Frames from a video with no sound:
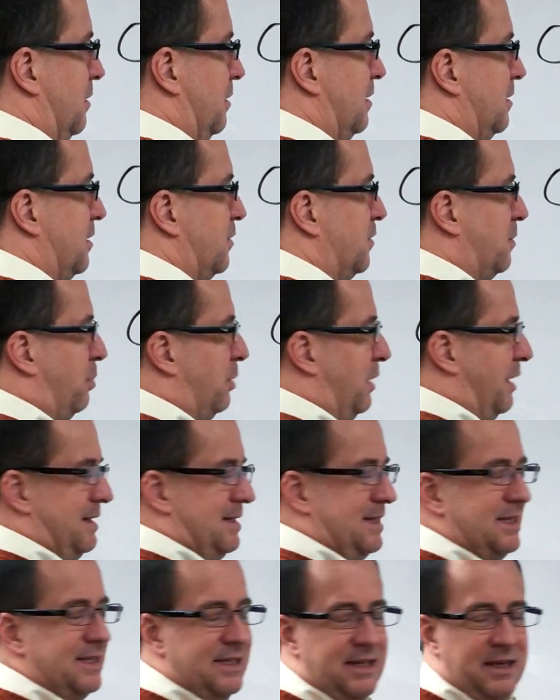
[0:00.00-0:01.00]
you know, the
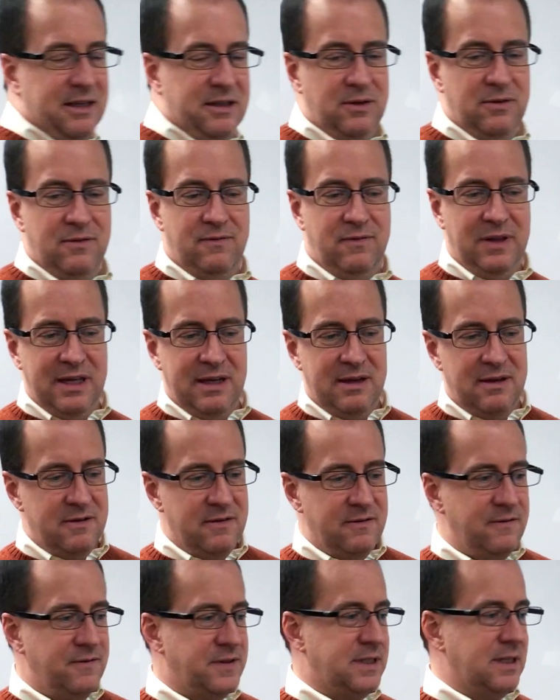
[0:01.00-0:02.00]
places that you've
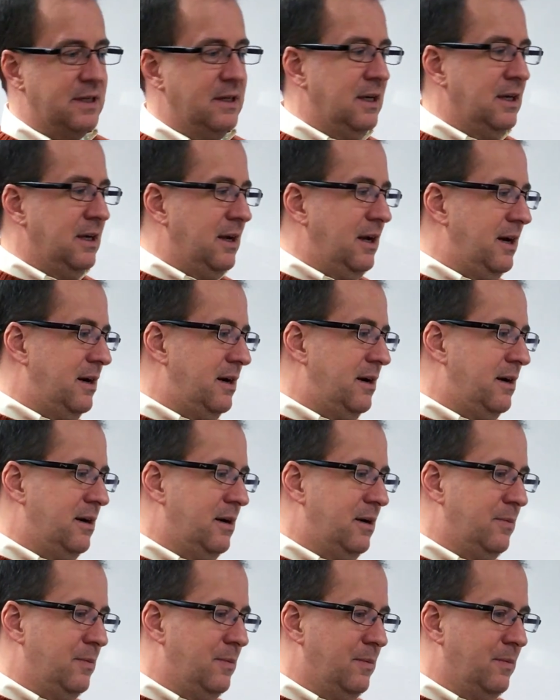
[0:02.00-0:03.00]
lived,
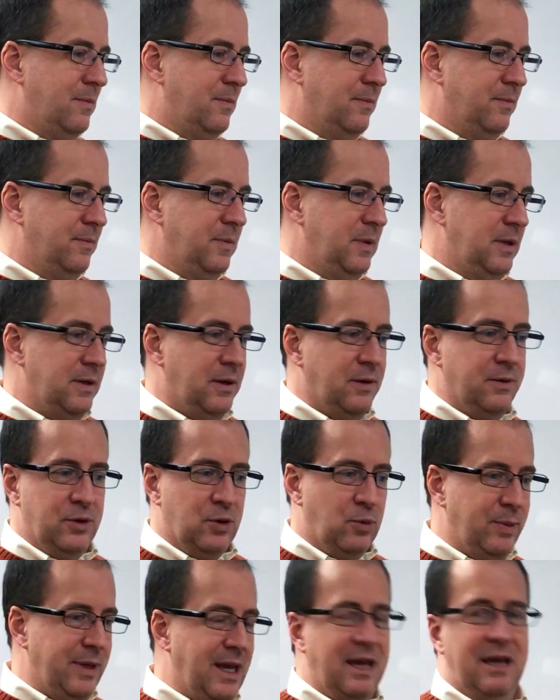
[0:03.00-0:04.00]
um, you know,
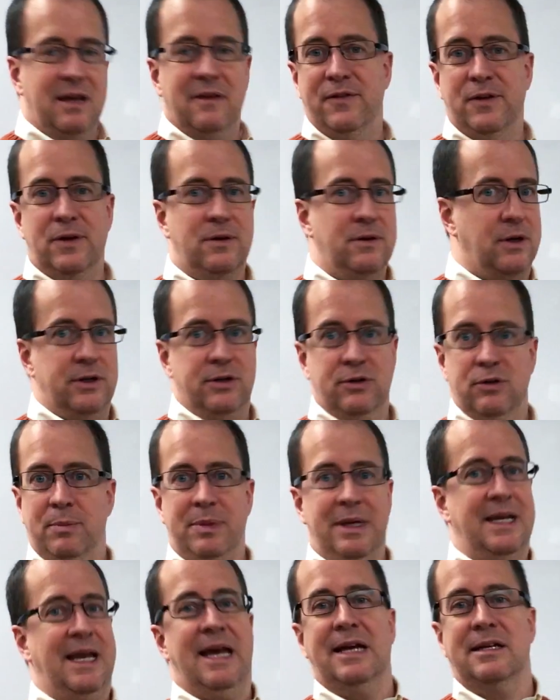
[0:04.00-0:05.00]
your behavior. Are you a
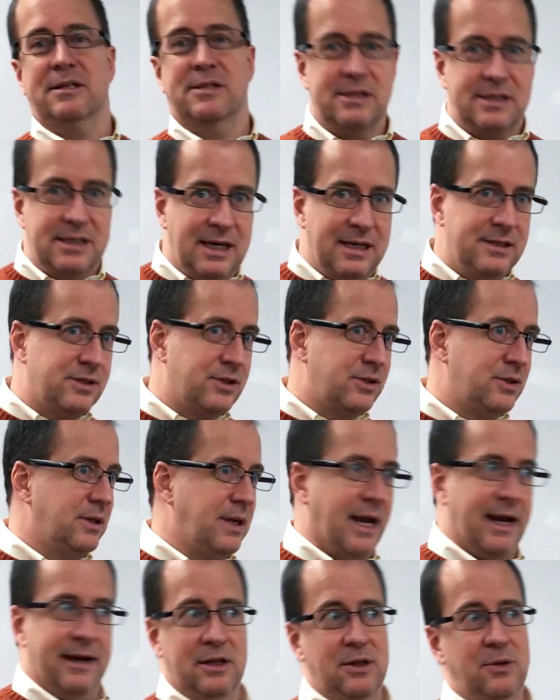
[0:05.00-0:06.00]
big
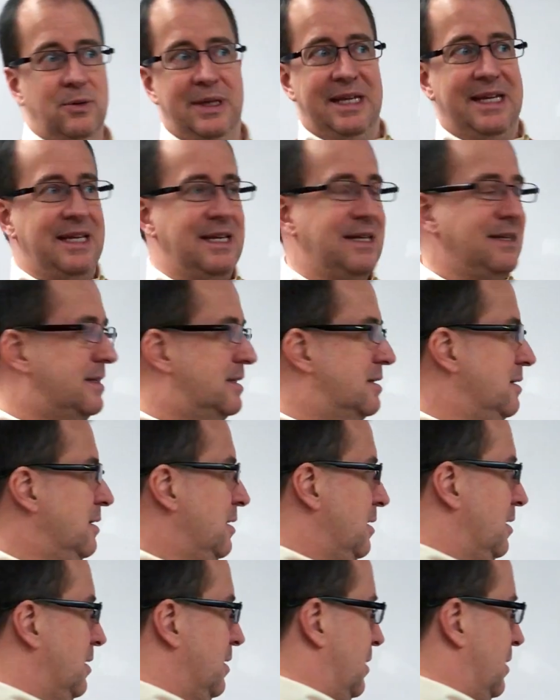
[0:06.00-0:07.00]
exerciser? How do you eat?